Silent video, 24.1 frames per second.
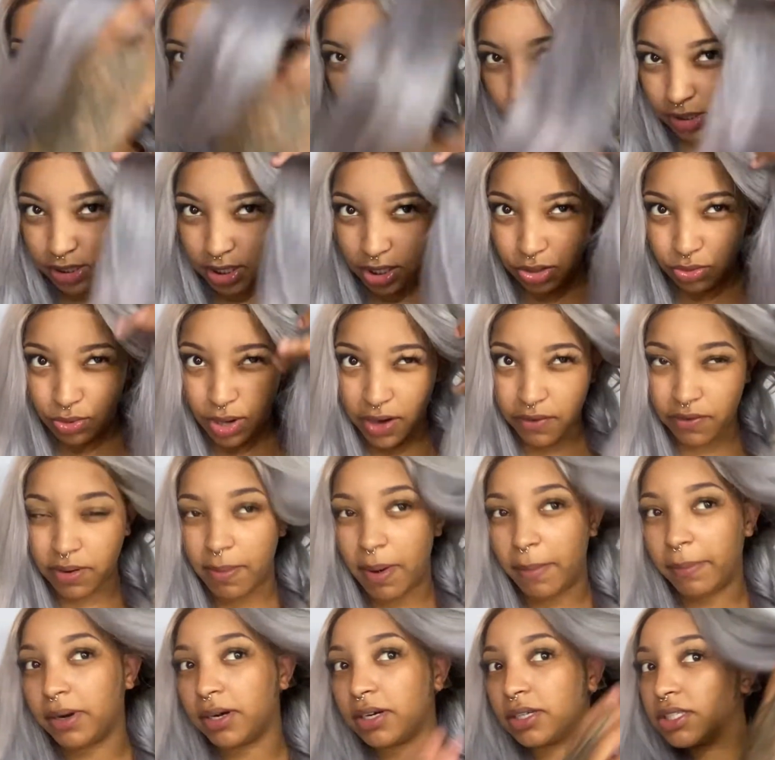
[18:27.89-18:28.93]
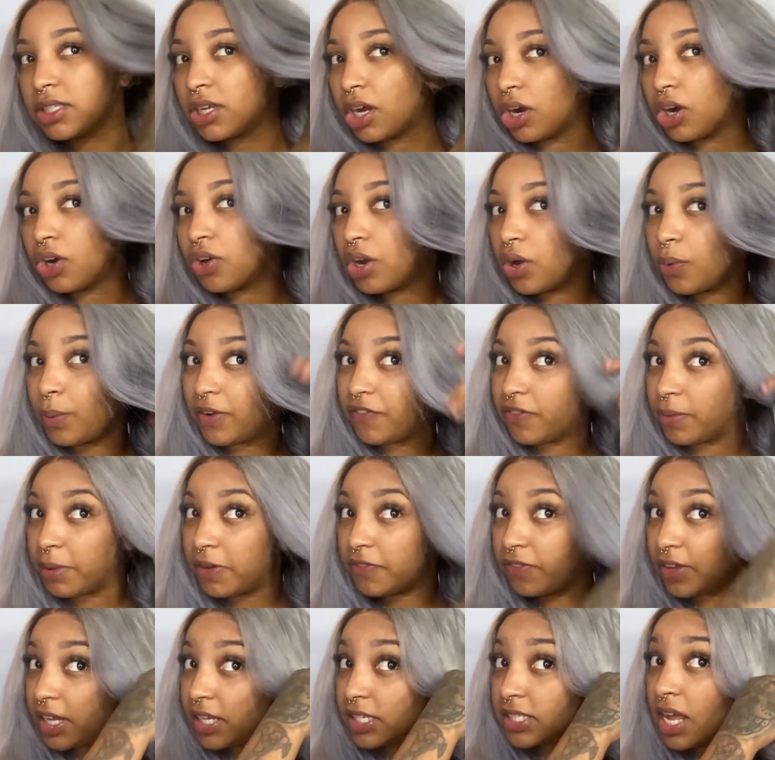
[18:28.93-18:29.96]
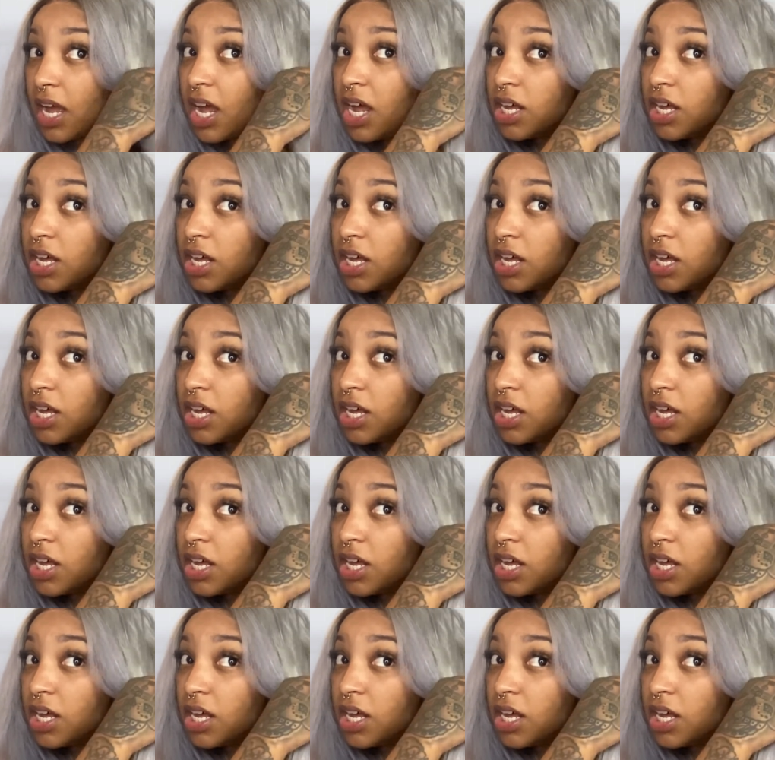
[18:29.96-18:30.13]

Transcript: one thing you gotta remember, curl away from your face.